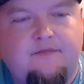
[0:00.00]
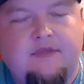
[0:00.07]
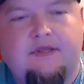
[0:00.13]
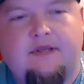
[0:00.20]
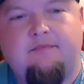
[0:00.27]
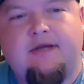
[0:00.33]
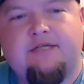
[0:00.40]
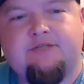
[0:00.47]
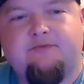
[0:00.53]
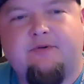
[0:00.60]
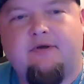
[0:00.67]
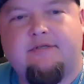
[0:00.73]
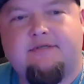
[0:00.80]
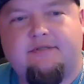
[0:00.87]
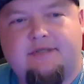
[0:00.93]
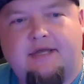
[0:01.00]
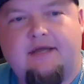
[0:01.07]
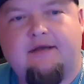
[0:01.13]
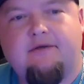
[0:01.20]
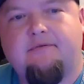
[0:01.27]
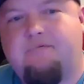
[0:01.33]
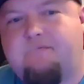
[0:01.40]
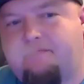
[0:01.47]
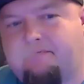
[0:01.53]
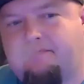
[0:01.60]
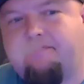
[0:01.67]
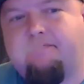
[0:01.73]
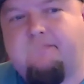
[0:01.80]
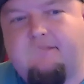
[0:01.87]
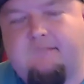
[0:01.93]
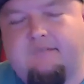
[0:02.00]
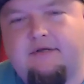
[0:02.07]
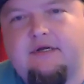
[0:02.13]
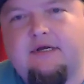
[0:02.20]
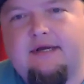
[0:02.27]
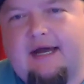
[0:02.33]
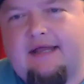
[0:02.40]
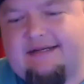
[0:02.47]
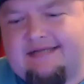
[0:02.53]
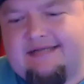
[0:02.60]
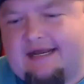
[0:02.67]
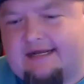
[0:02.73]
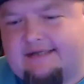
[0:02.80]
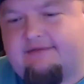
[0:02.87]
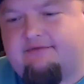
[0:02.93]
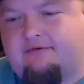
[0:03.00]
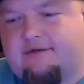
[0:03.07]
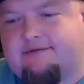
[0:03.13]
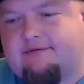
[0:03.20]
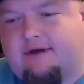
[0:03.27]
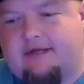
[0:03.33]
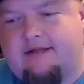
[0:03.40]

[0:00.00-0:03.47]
The Mesh Pro is a good tank. I like tanks every once in a while.